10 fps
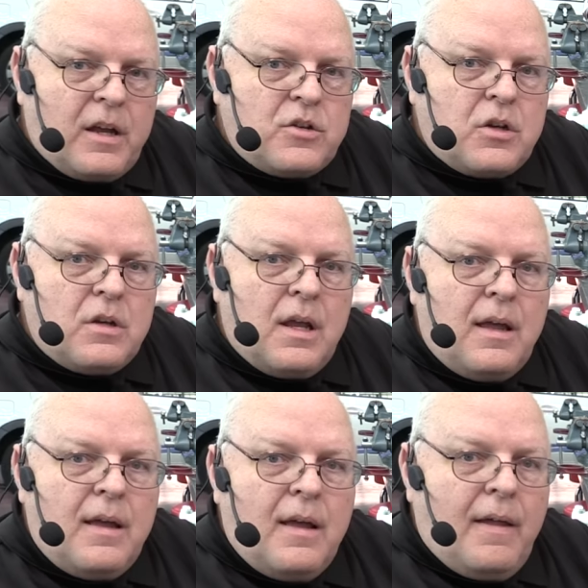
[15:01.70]
engine
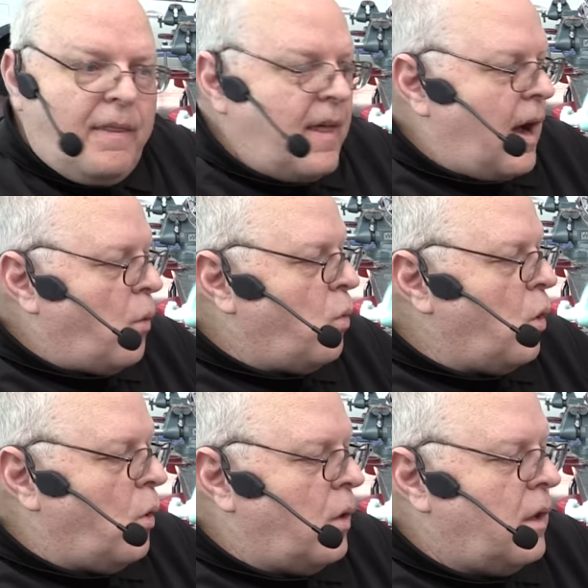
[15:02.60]
that
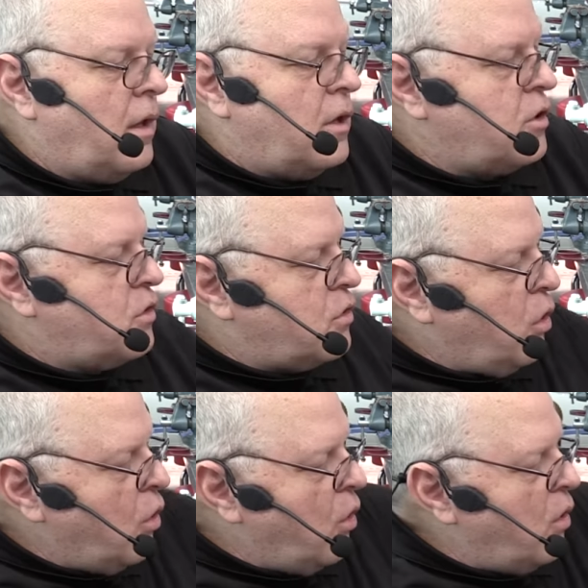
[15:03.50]
will
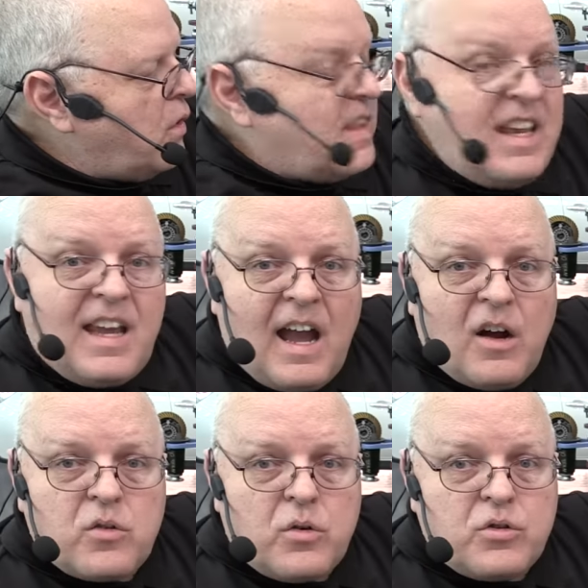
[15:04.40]
turn the
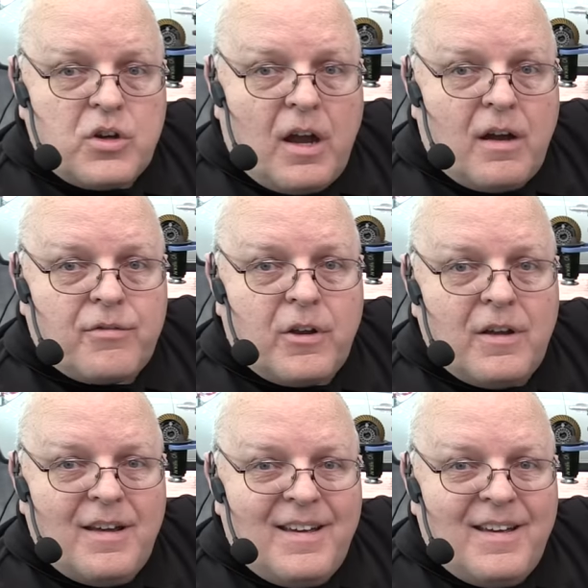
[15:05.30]
counter shaft